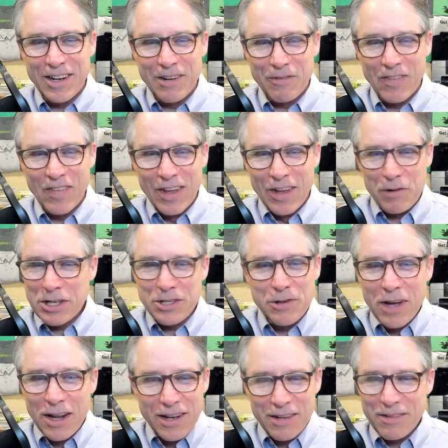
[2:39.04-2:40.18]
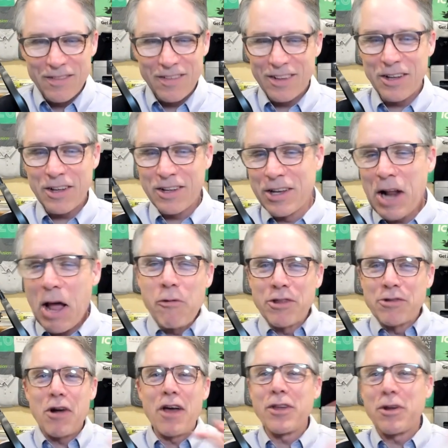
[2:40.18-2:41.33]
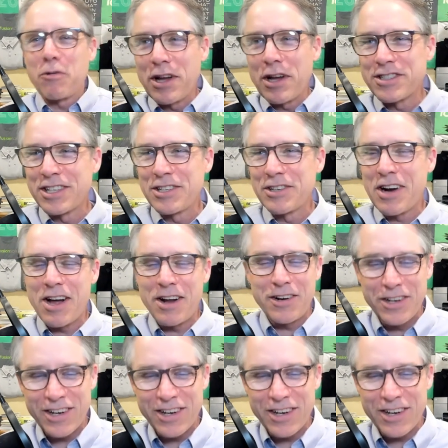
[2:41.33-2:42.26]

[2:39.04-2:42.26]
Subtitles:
You're going to wish you had. Could I withdraw the question, Your Honor?